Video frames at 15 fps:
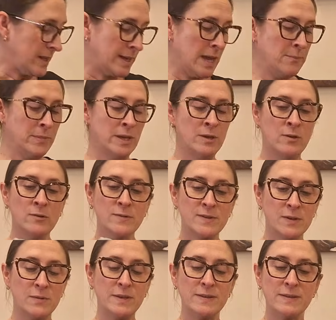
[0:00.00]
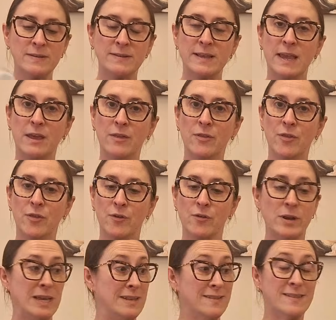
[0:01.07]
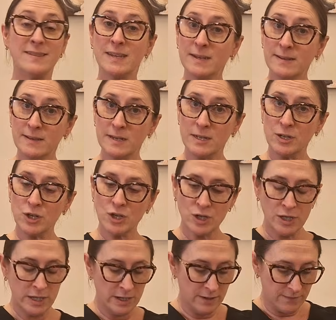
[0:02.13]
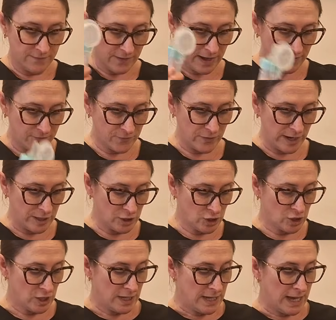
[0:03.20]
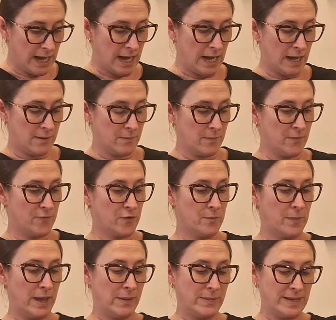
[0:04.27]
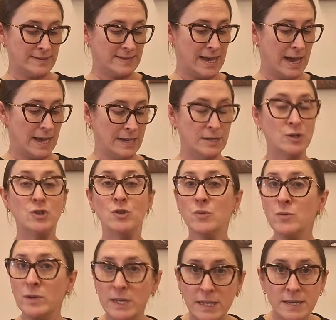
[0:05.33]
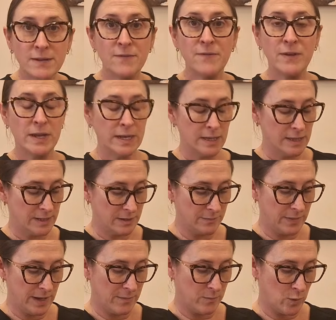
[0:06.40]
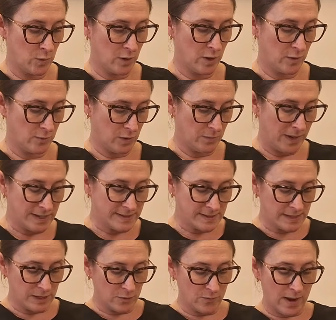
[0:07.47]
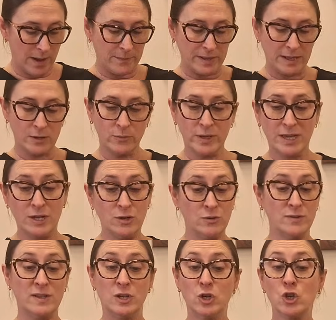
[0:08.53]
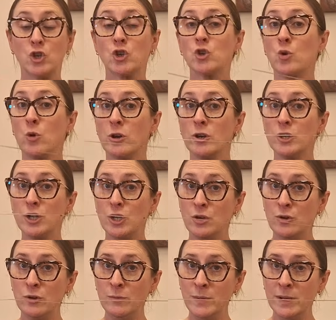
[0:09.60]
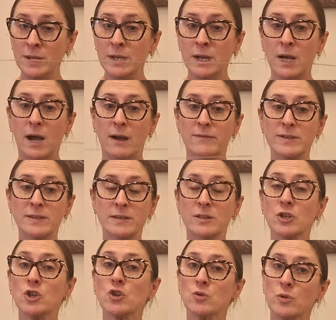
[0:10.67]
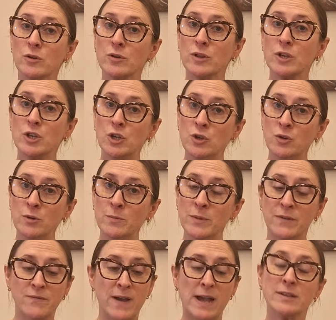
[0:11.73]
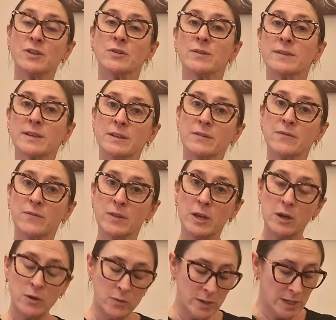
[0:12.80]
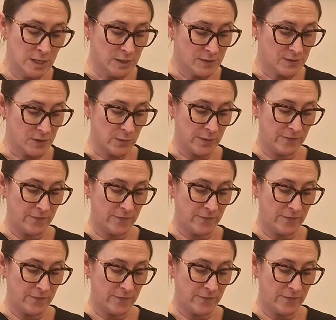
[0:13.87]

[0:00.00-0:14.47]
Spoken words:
can be used, so this is a 36-inch 5 French. For babies that do need to feed a little bit more robustly or rapidly, we can use a shorter tube. Obviously, the shorter the tube, the faster it's going to flow. So